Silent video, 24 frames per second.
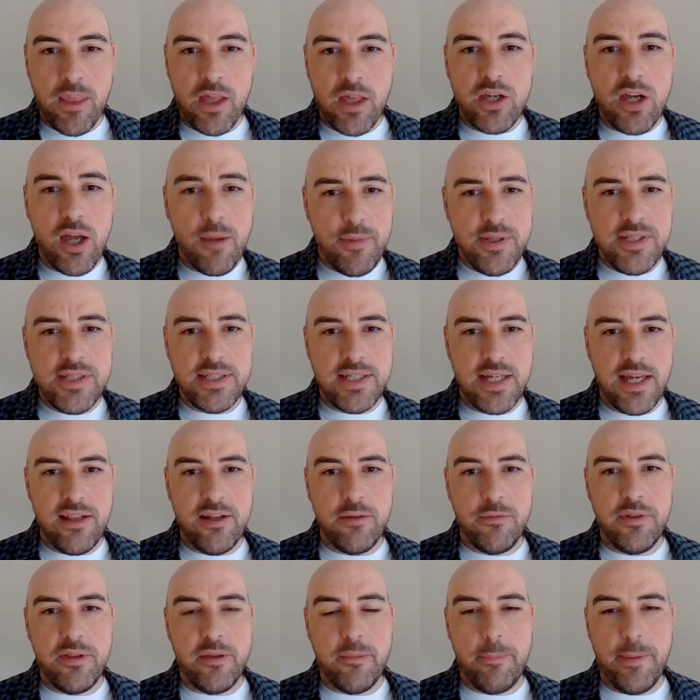coming
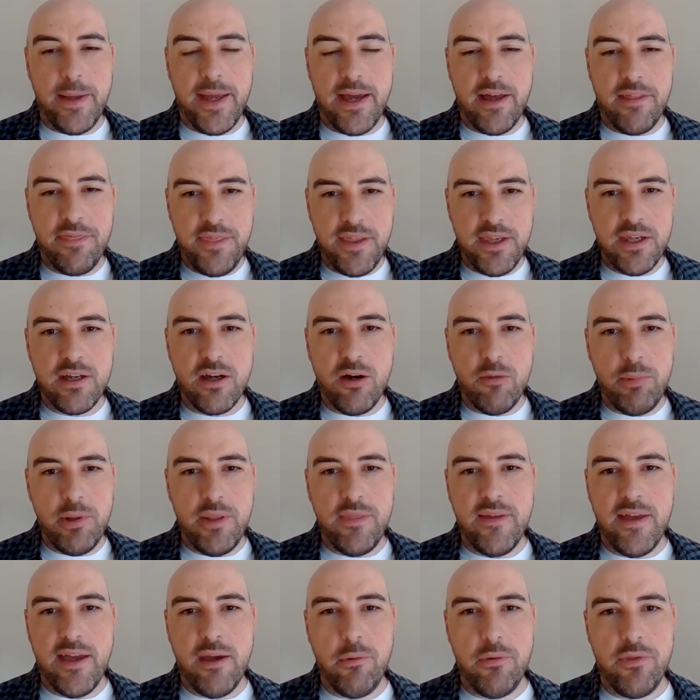together with the bet, I think I'll be
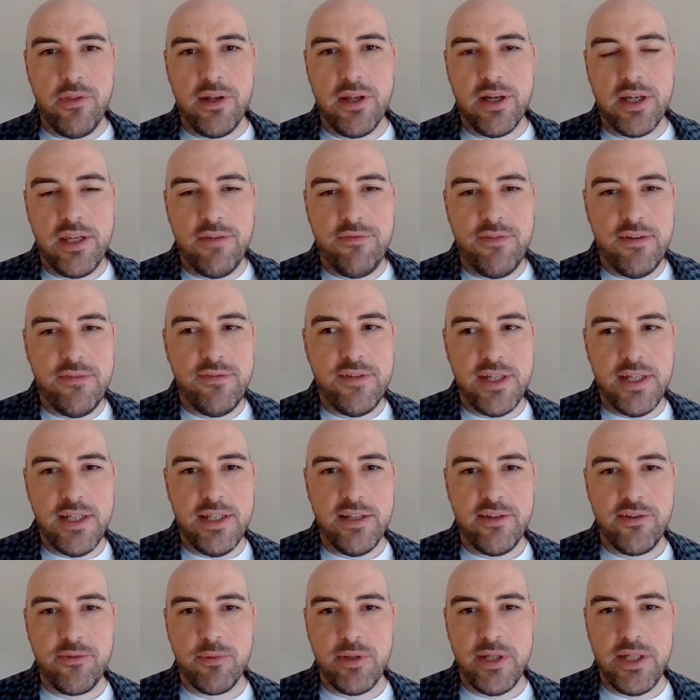there with the Lucky 15
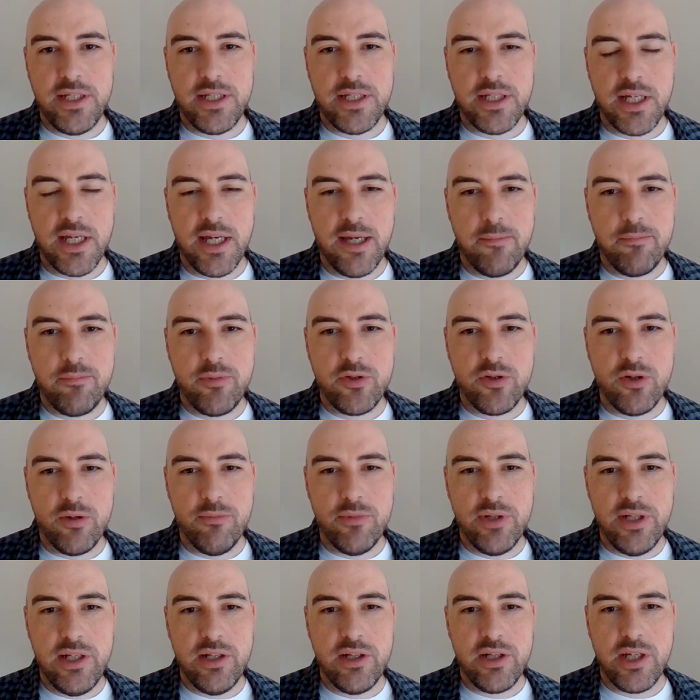this week,
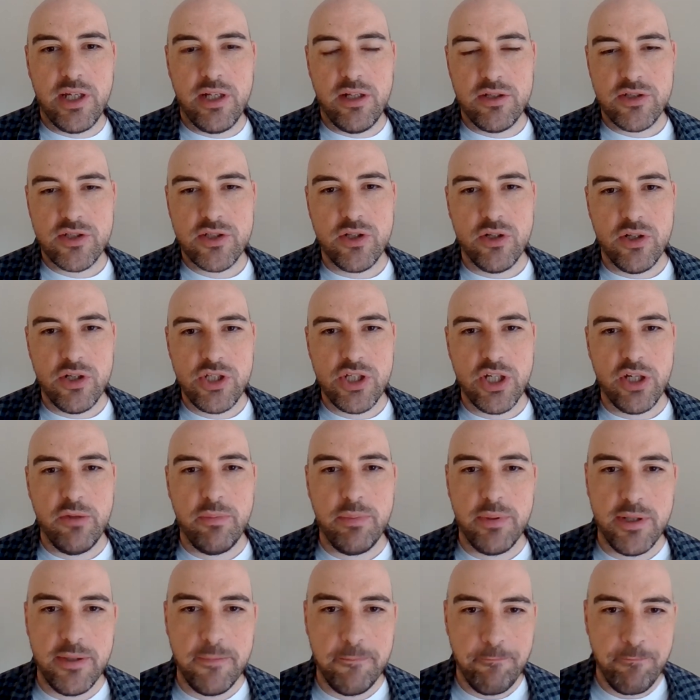predominantly looking at Scottish
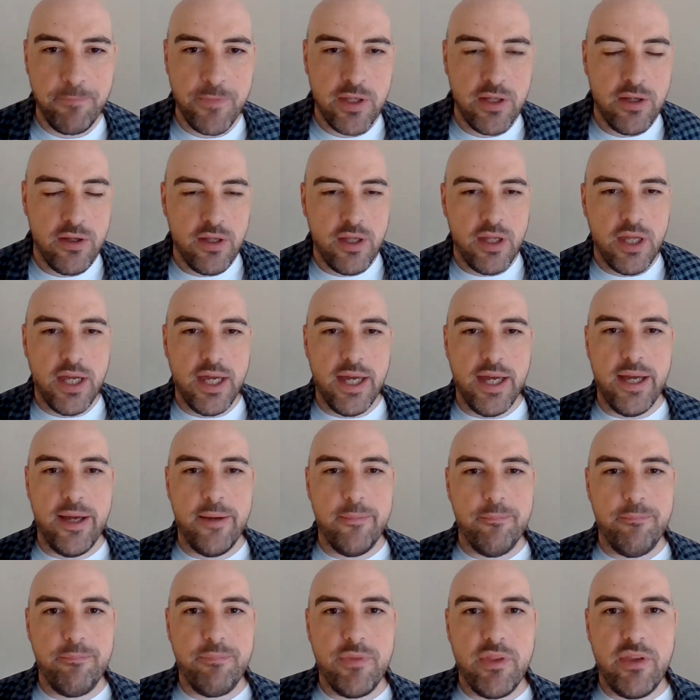Open.
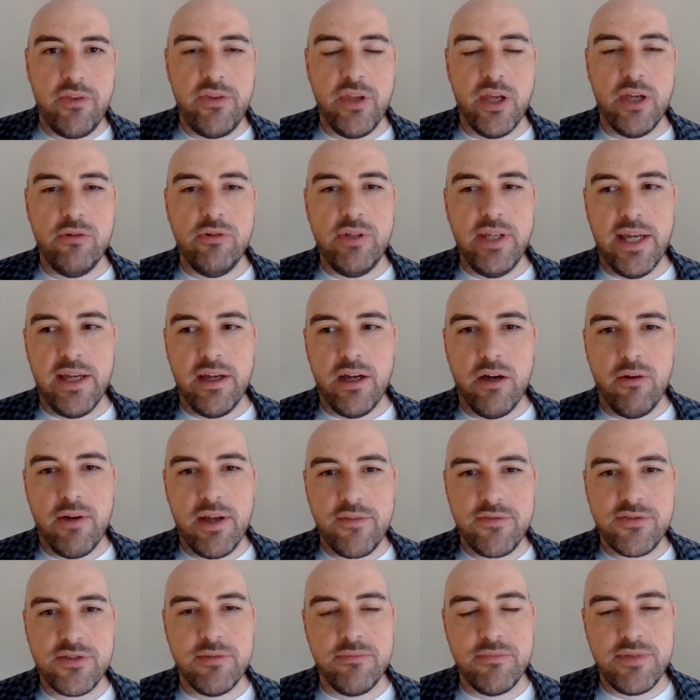I'll
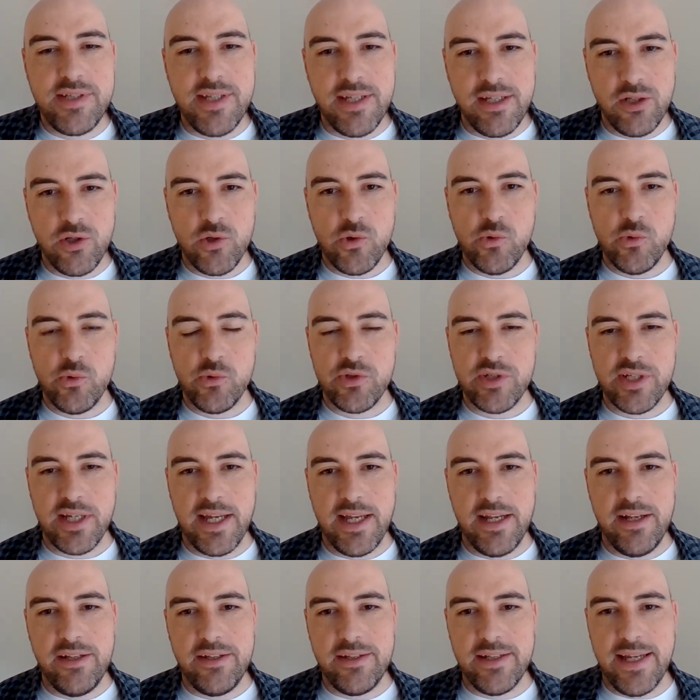have some singles
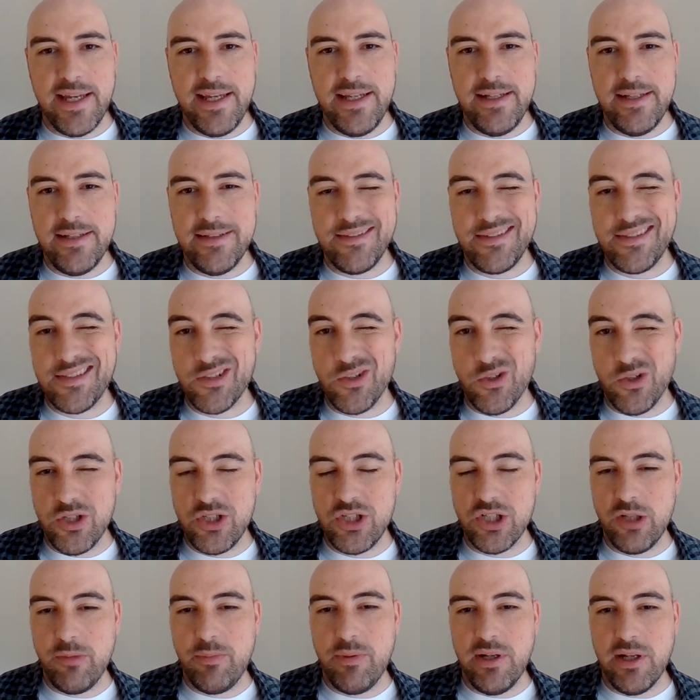and a
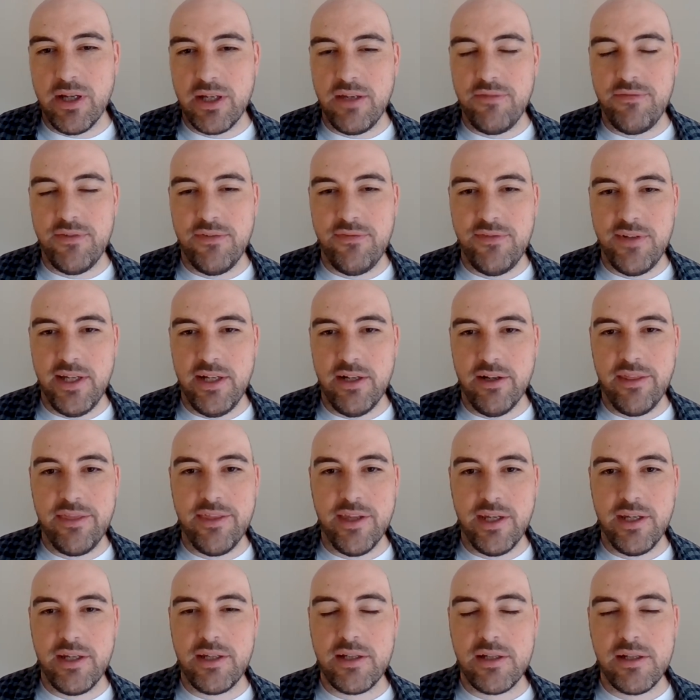Scottish Open Lucky 15, I
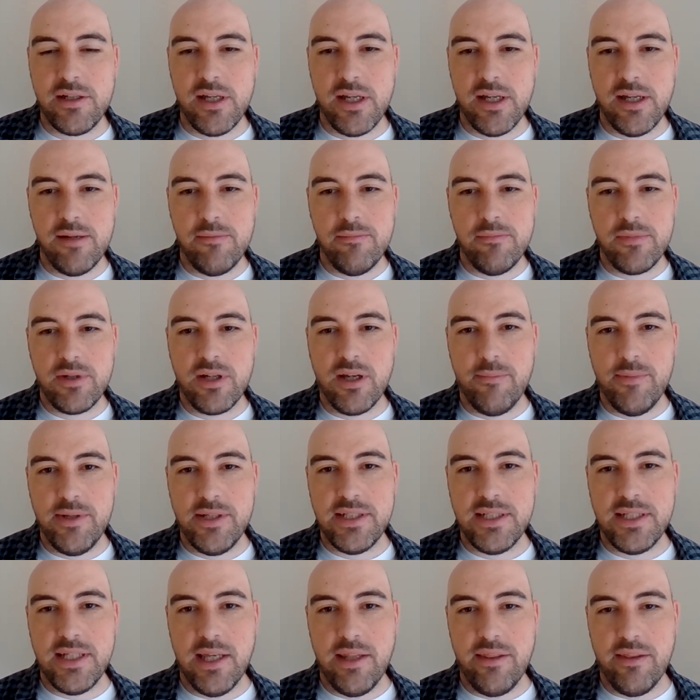think, coming
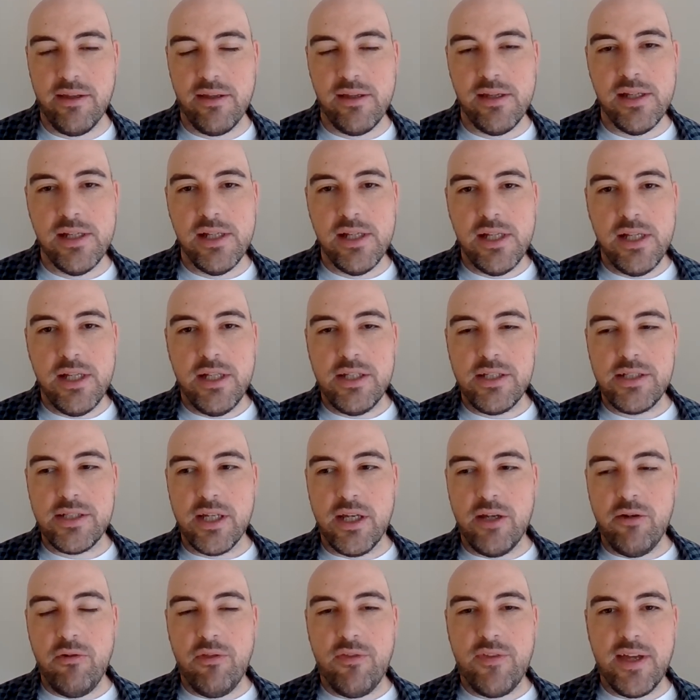together.
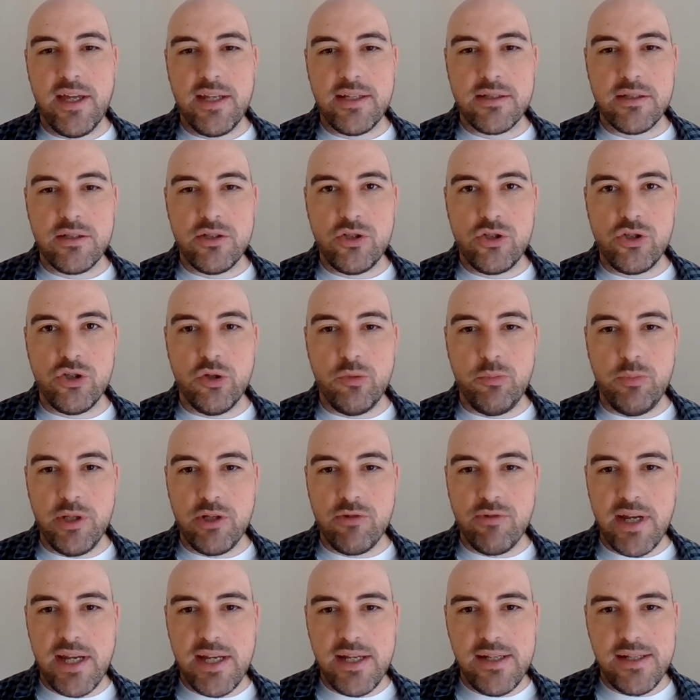So, that should be
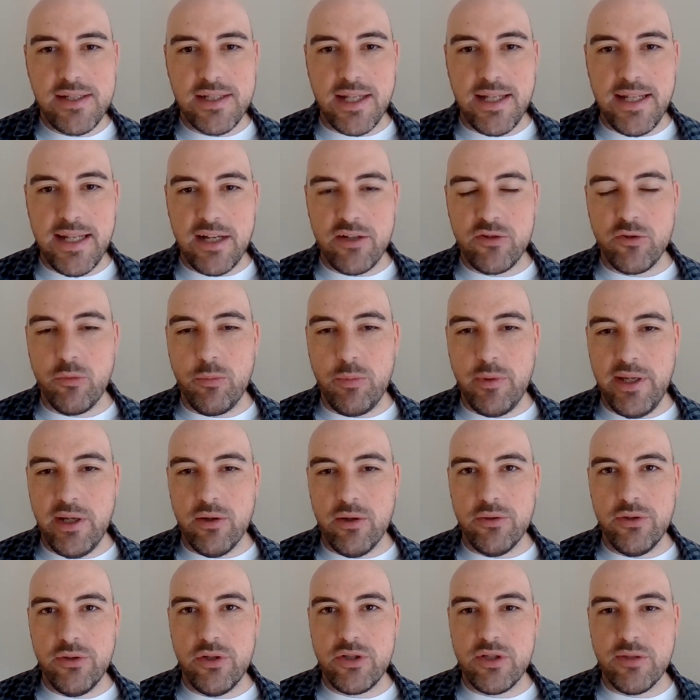grand, and that will be
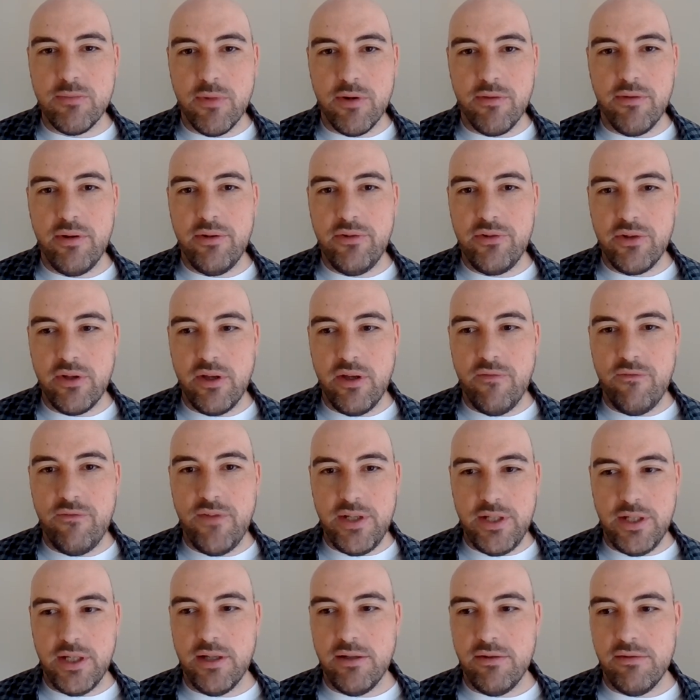on tomorrow's
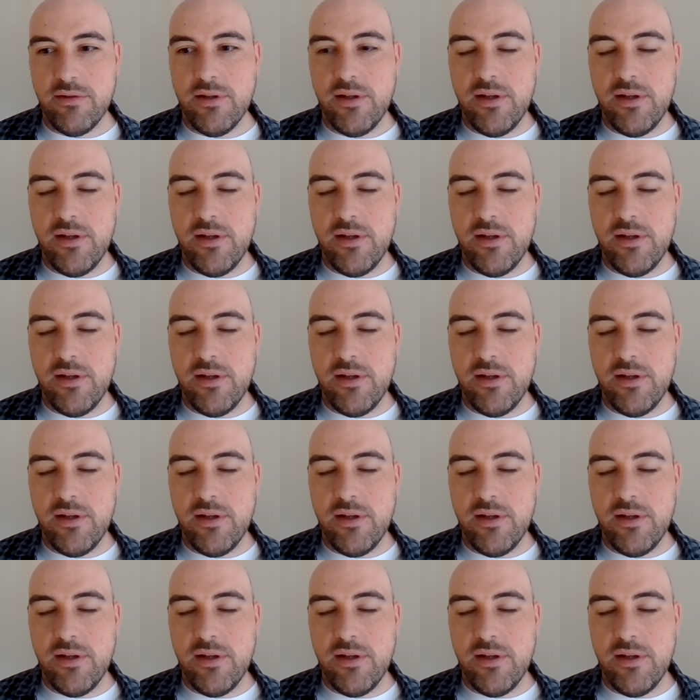video.